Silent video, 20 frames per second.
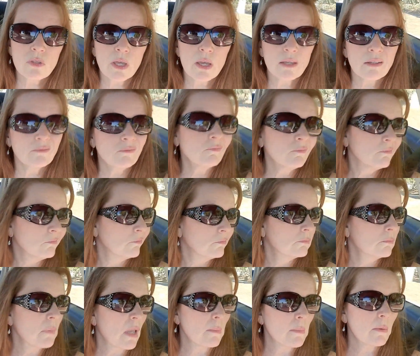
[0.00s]
that
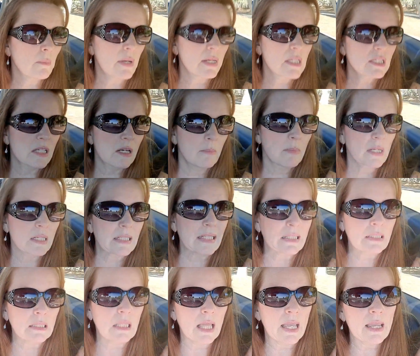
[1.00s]
maybe my stomach
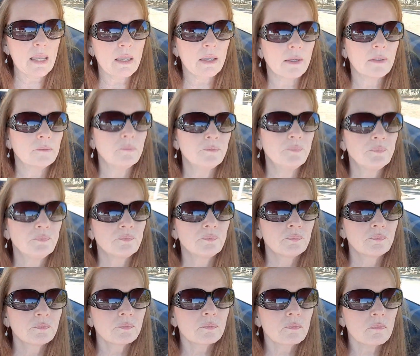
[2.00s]
didn't like
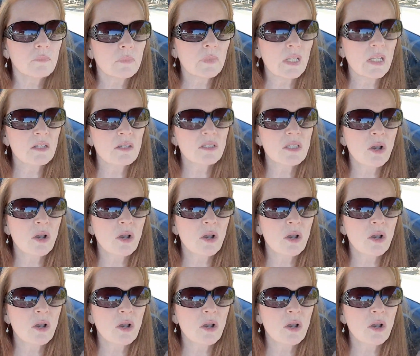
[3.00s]
it.